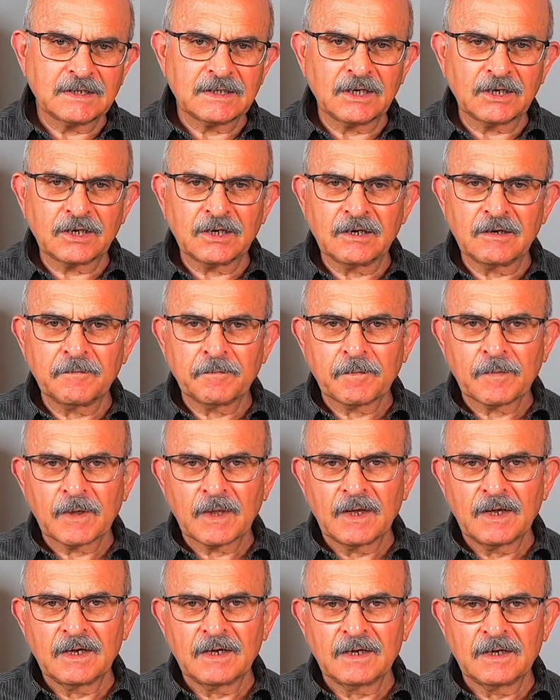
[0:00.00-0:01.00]
like a
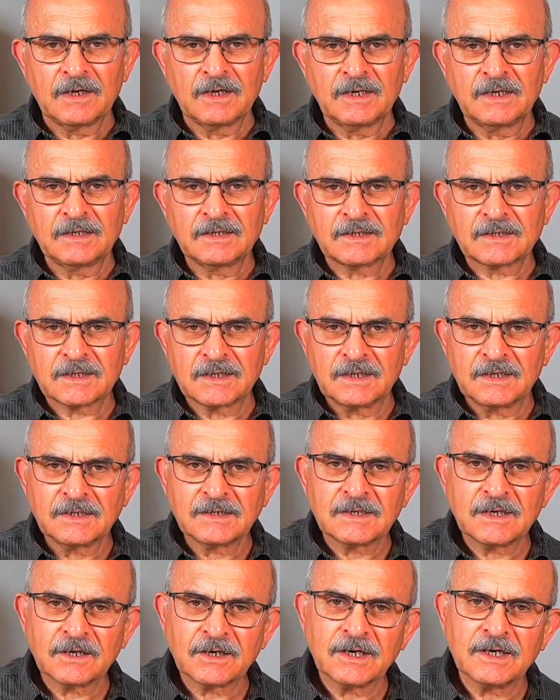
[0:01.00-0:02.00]

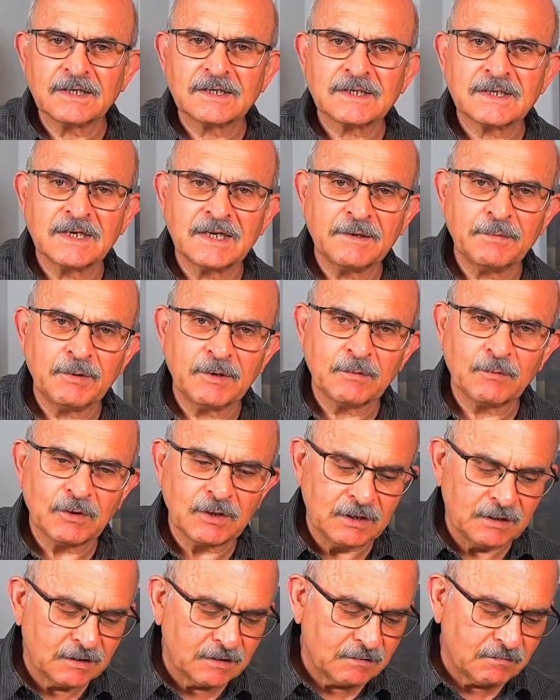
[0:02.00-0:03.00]
is like a sleeping, but
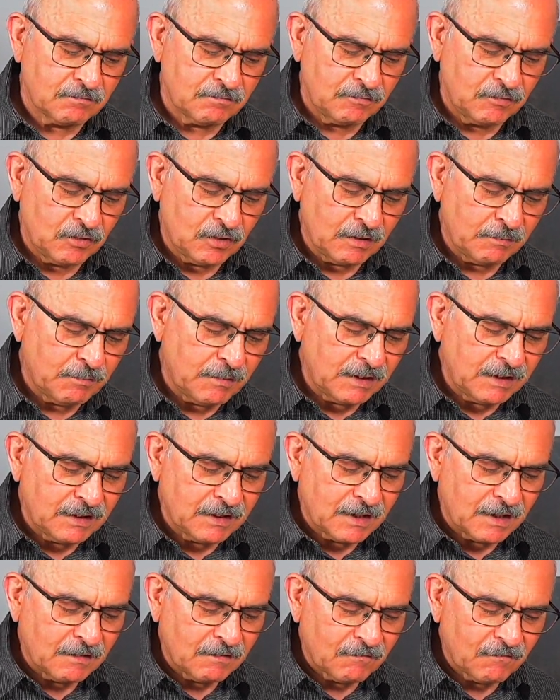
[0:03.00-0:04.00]
you can
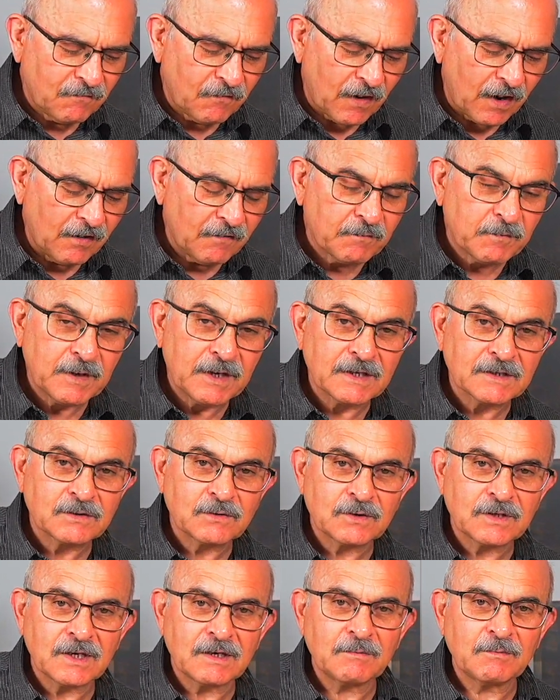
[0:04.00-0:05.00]
meditate 5 minutes,
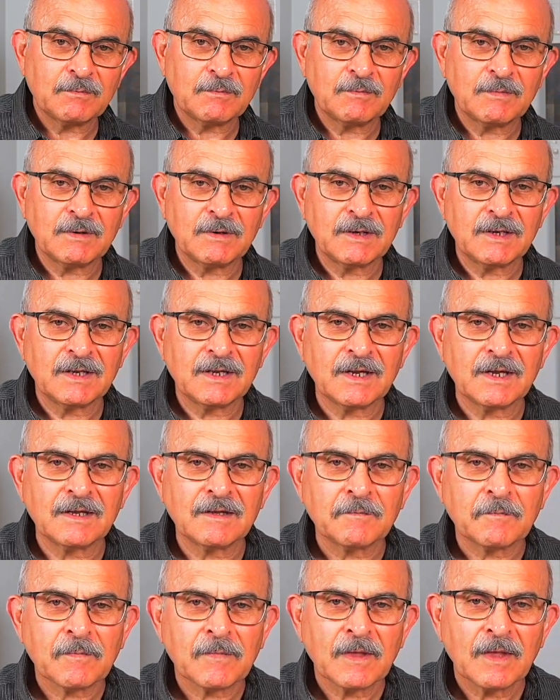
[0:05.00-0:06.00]
you can
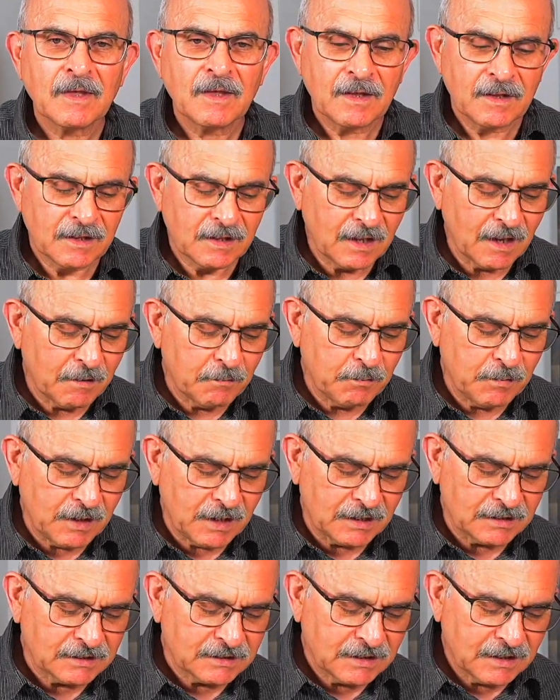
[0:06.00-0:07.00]
meditate 10
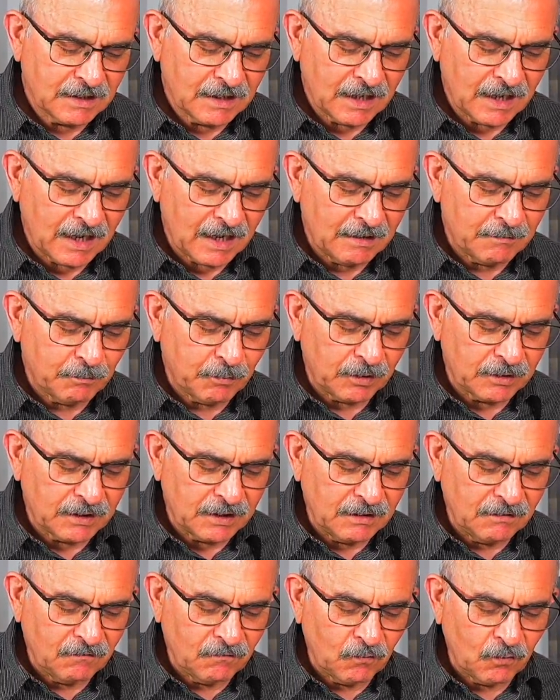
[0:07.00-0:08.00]
minutes, but
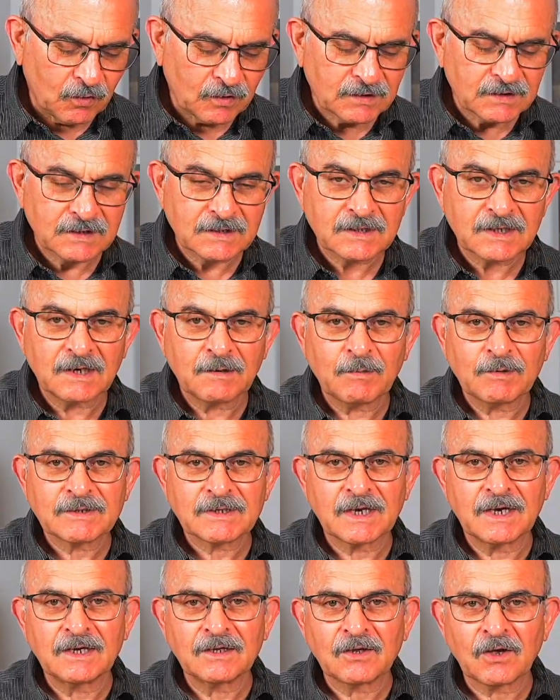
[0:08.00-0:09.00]
it works the same as
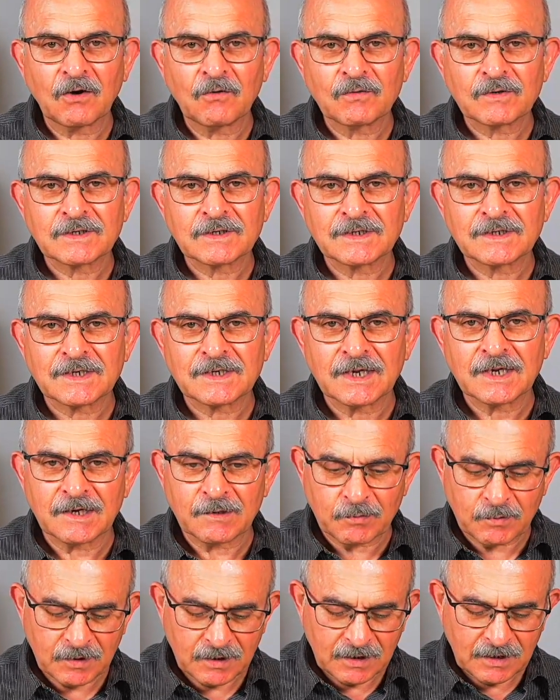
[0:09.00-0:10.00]
8 hours of
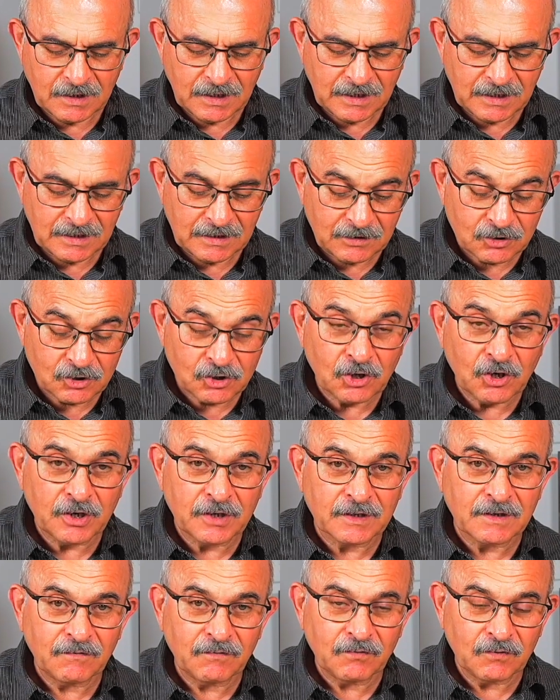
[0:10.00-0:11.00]
sleep. Try
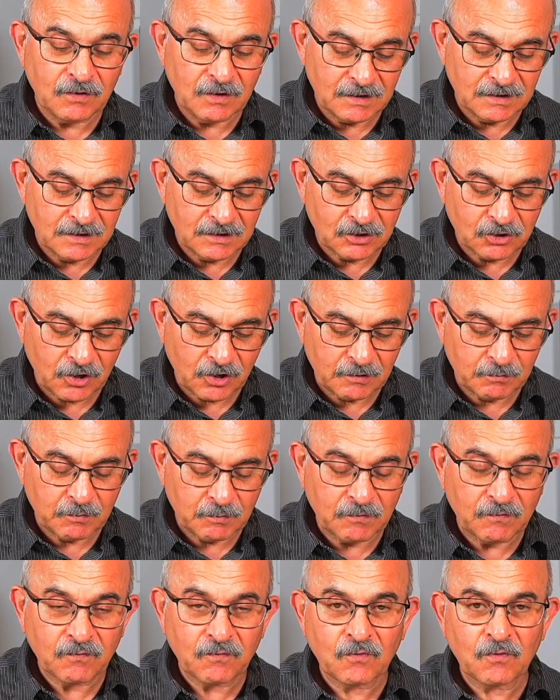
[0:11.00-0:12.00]
it. If you didn't try it
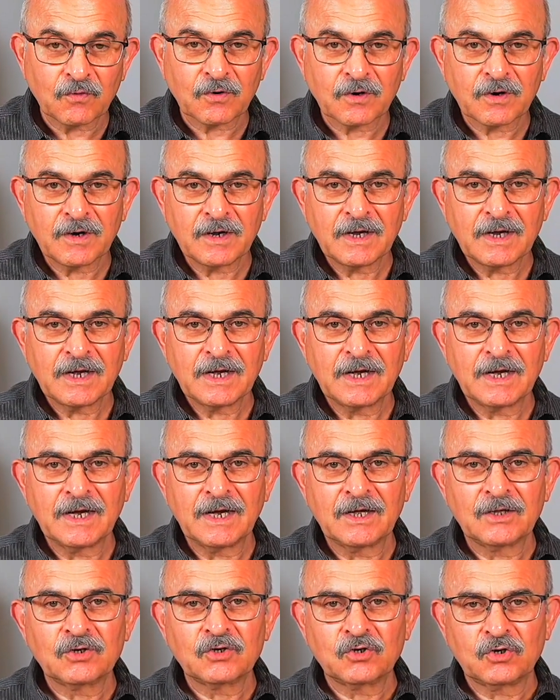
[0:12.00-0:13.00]
before,
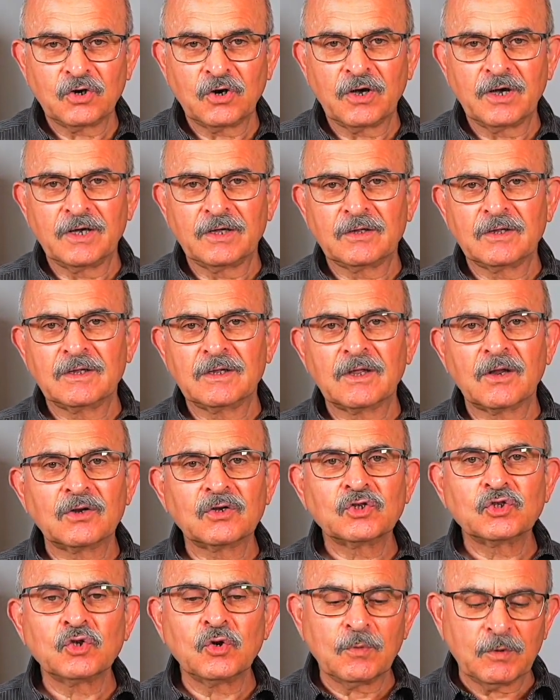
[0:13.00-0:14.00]
try it. There are
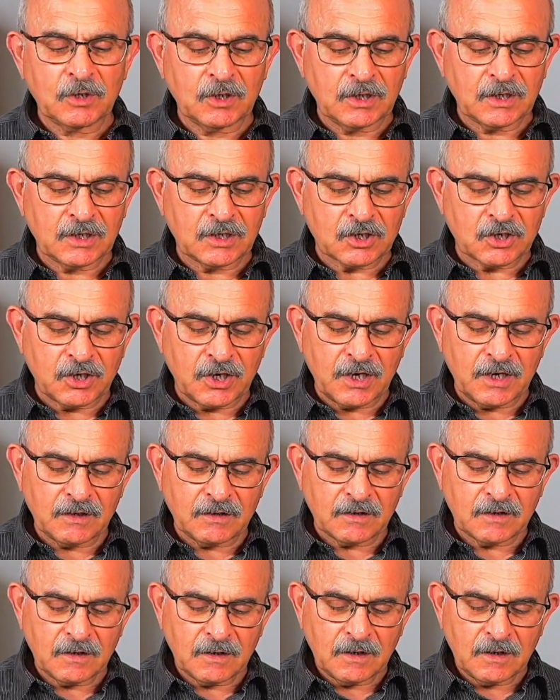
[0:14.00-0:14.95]
so many great